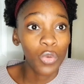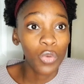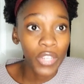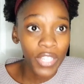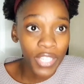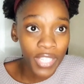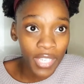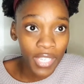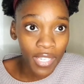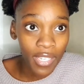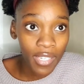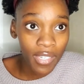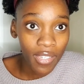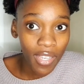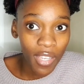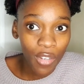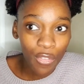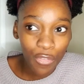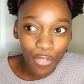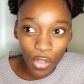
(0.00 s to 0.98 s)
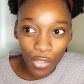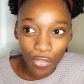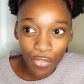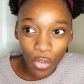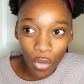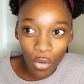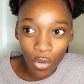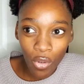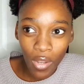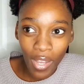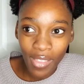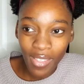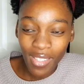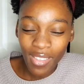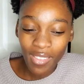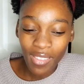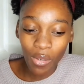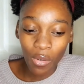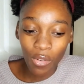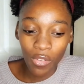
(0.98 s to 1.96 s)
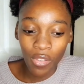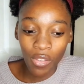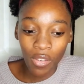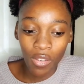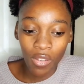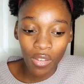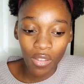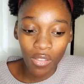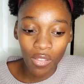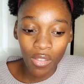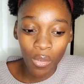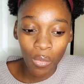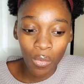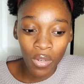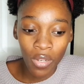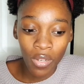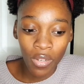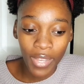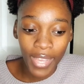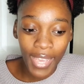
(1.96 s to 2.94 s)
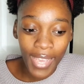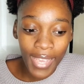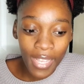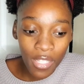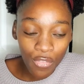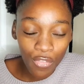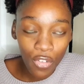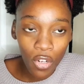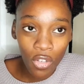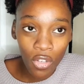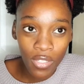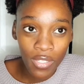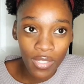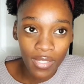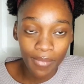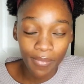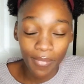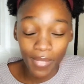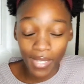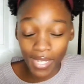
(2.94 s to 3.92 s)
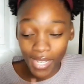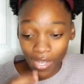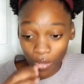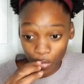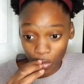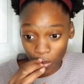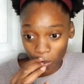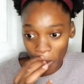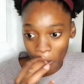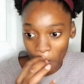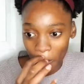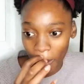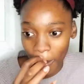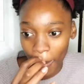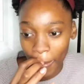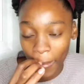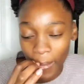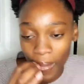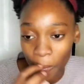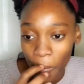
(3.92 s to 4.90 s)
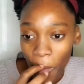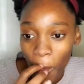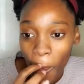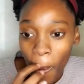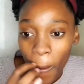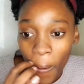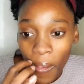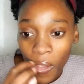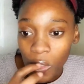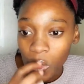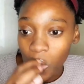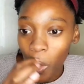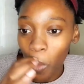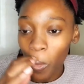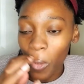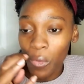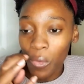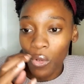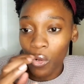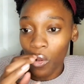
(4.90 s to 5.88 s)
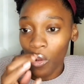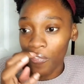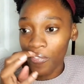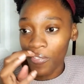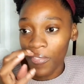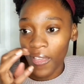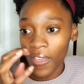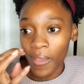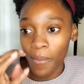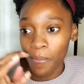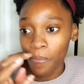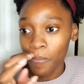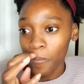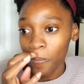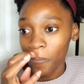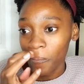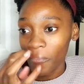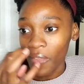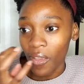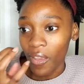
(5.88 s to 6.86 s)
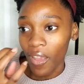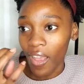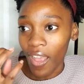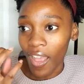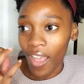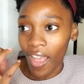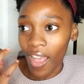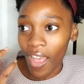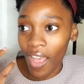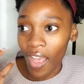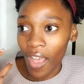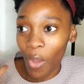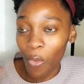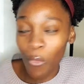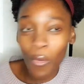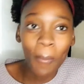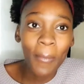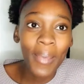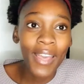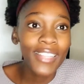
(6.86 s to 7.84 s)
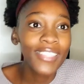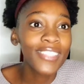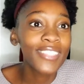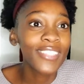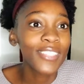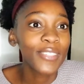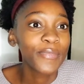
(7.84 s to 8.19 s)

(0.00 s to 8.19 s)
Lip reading: working, and fourth floor, I think there were eight floors, can't remember. So when we got them, we met